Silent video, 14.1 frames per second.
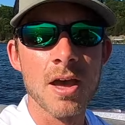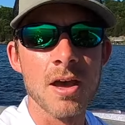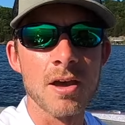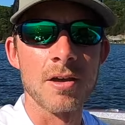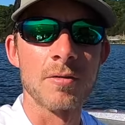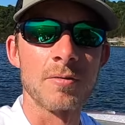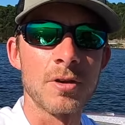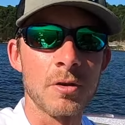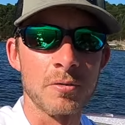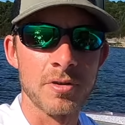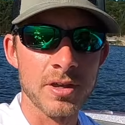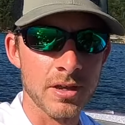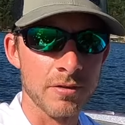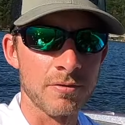Uh, you know,
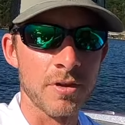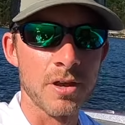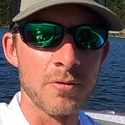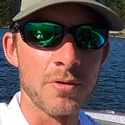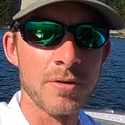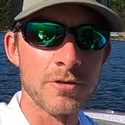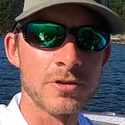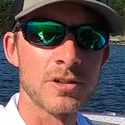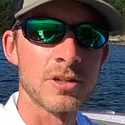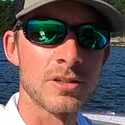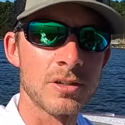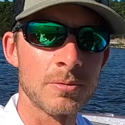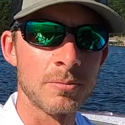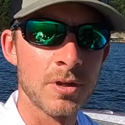think of a river
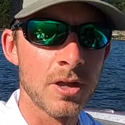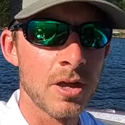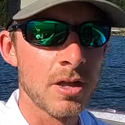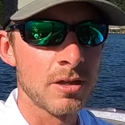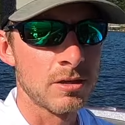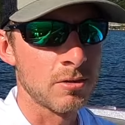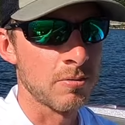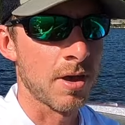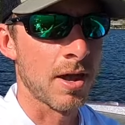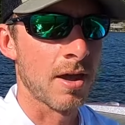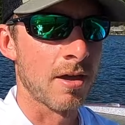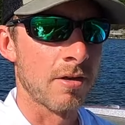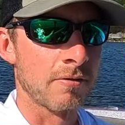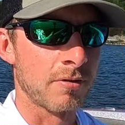system. You
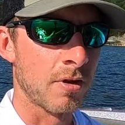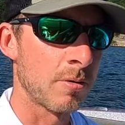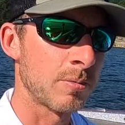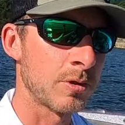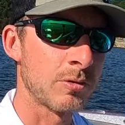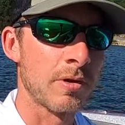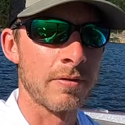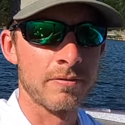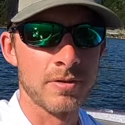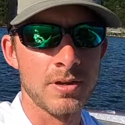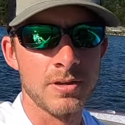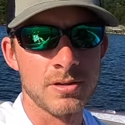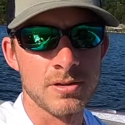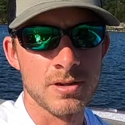have humps, you have
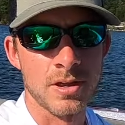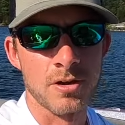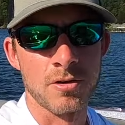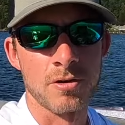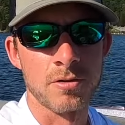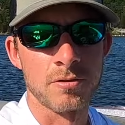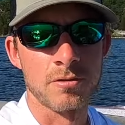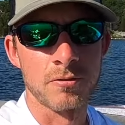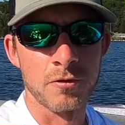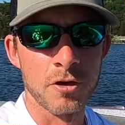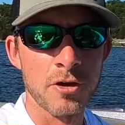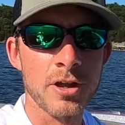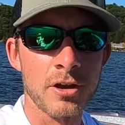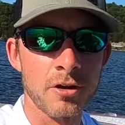things that are
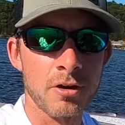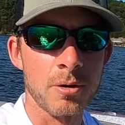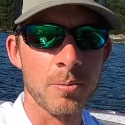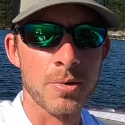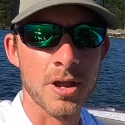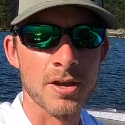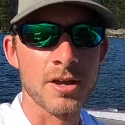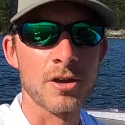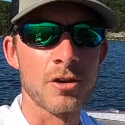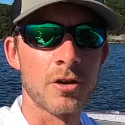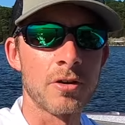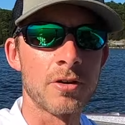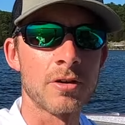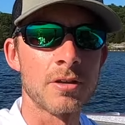diverting current, blocking
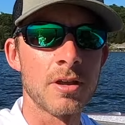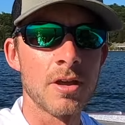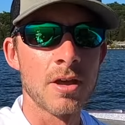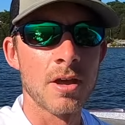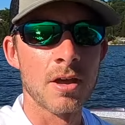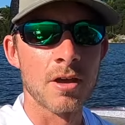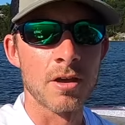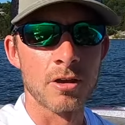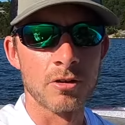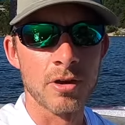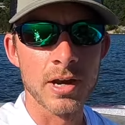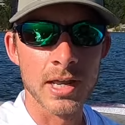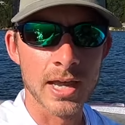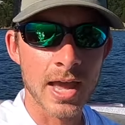current, uh,
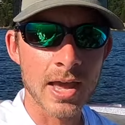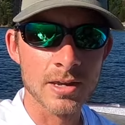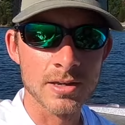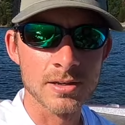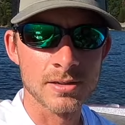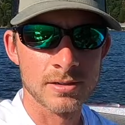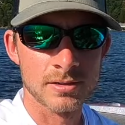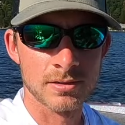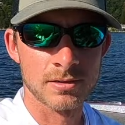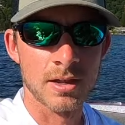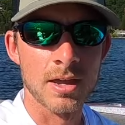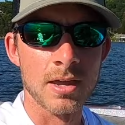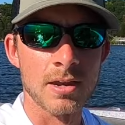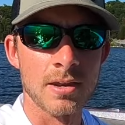creating eddies,
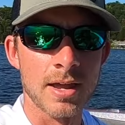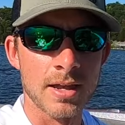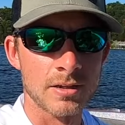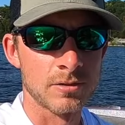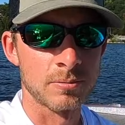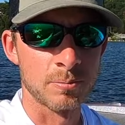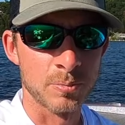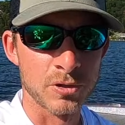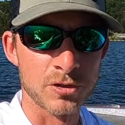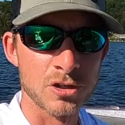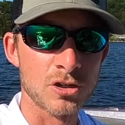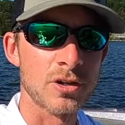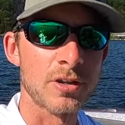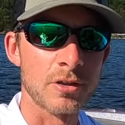and that's
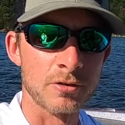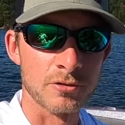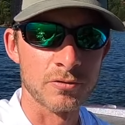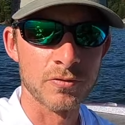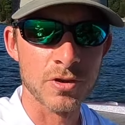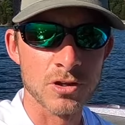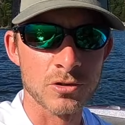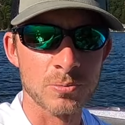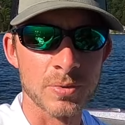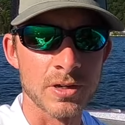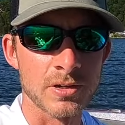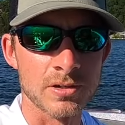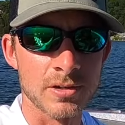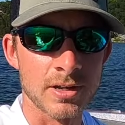positioning those fish
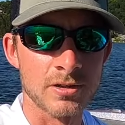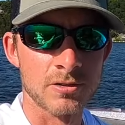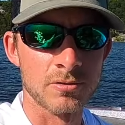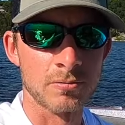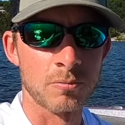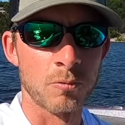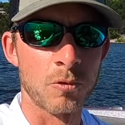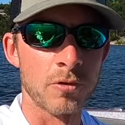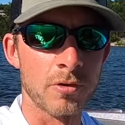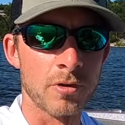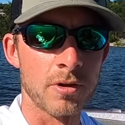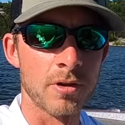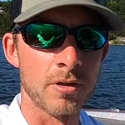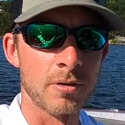because that's where they're
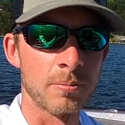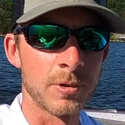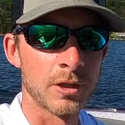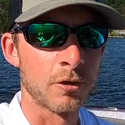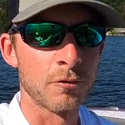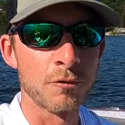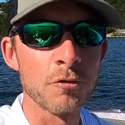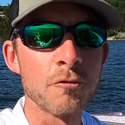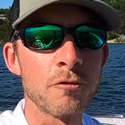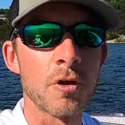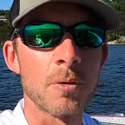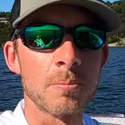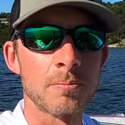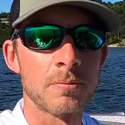gonna get their food
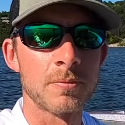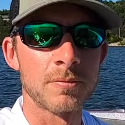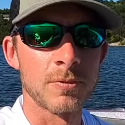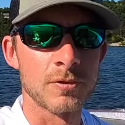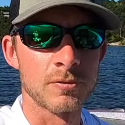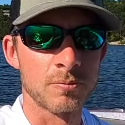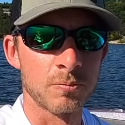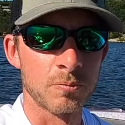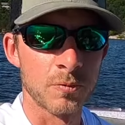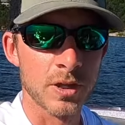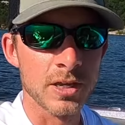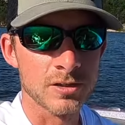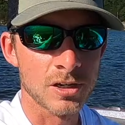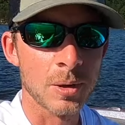from there's
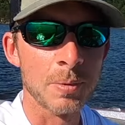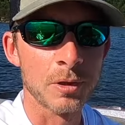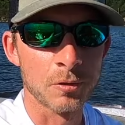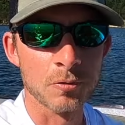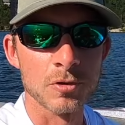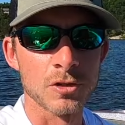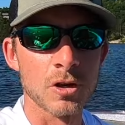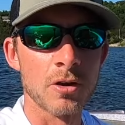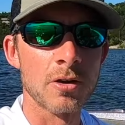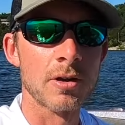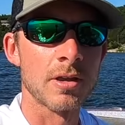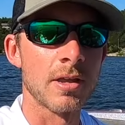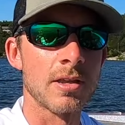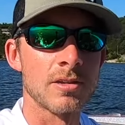things coming through this
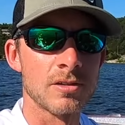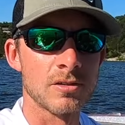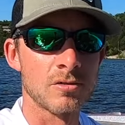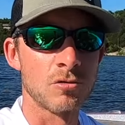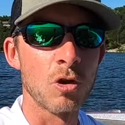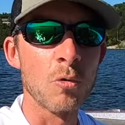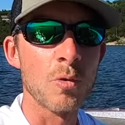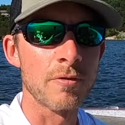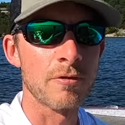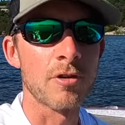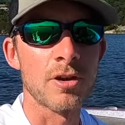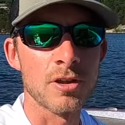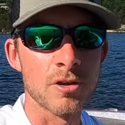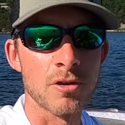current and it's no
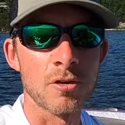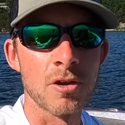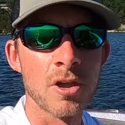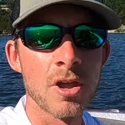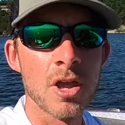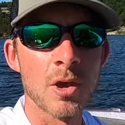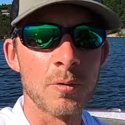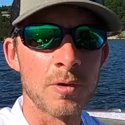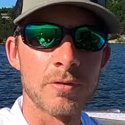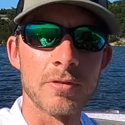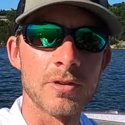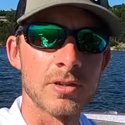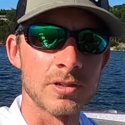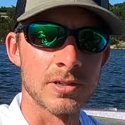different here
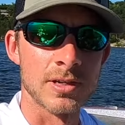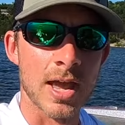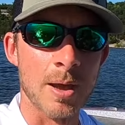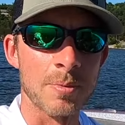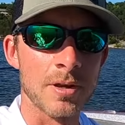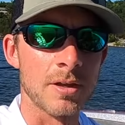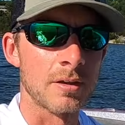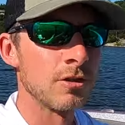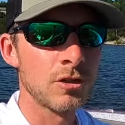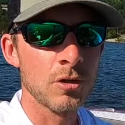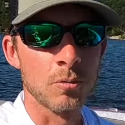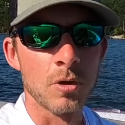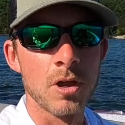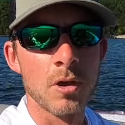whenever this is happening.
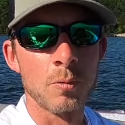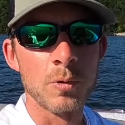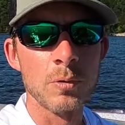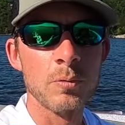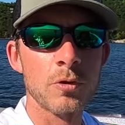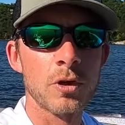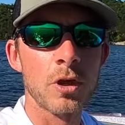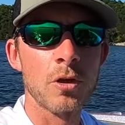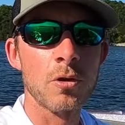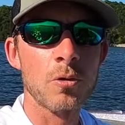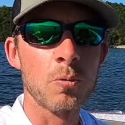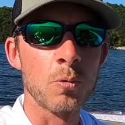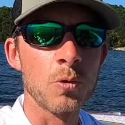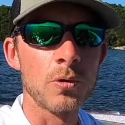So we will
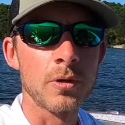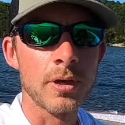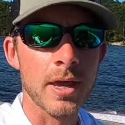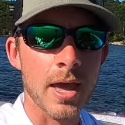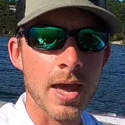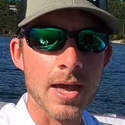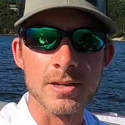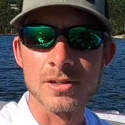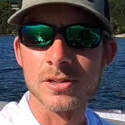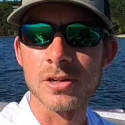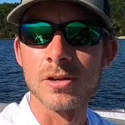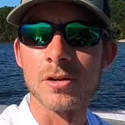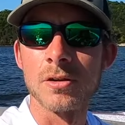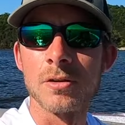go, we'll look at
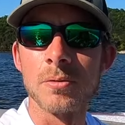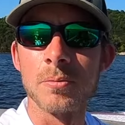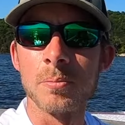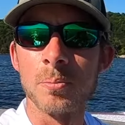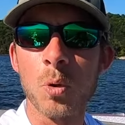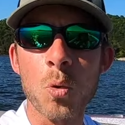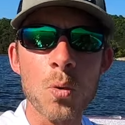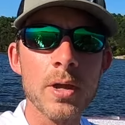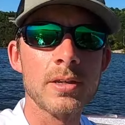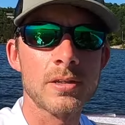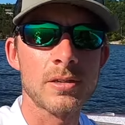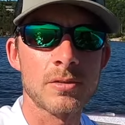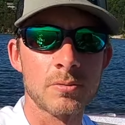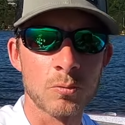some
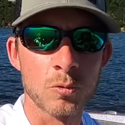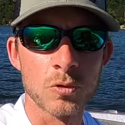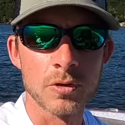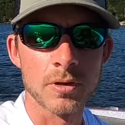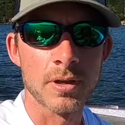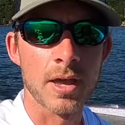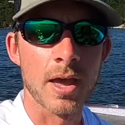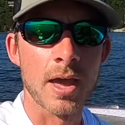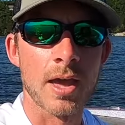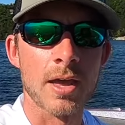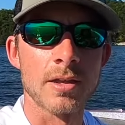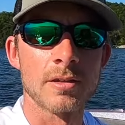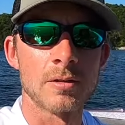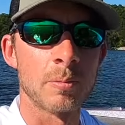points, we'll look
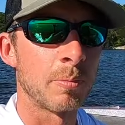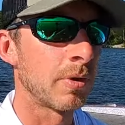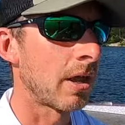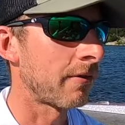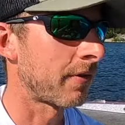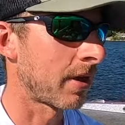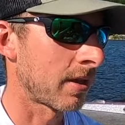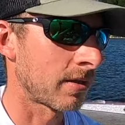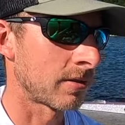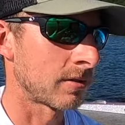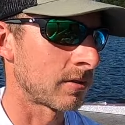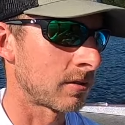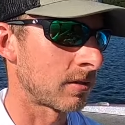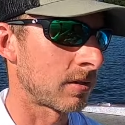at bluff
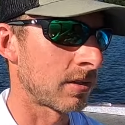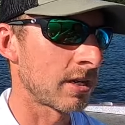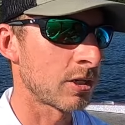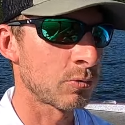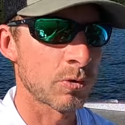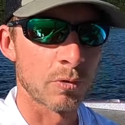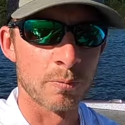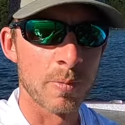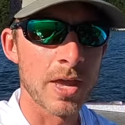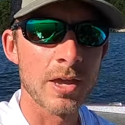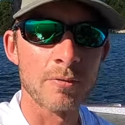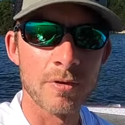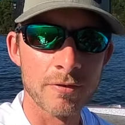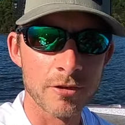ends, things with the
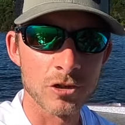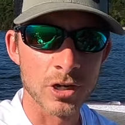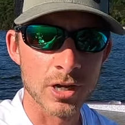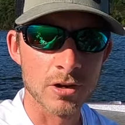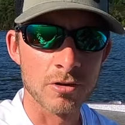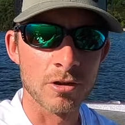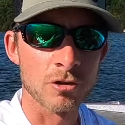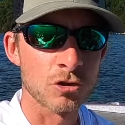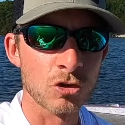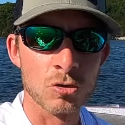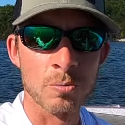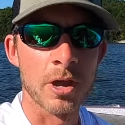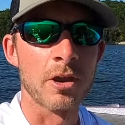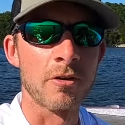main river channel. I'll show
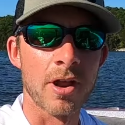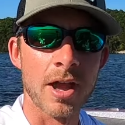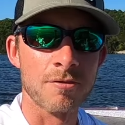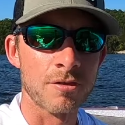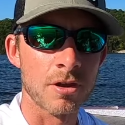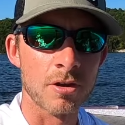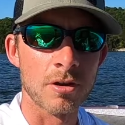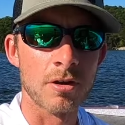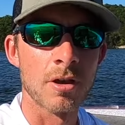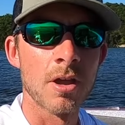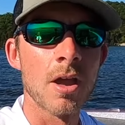you my graph here.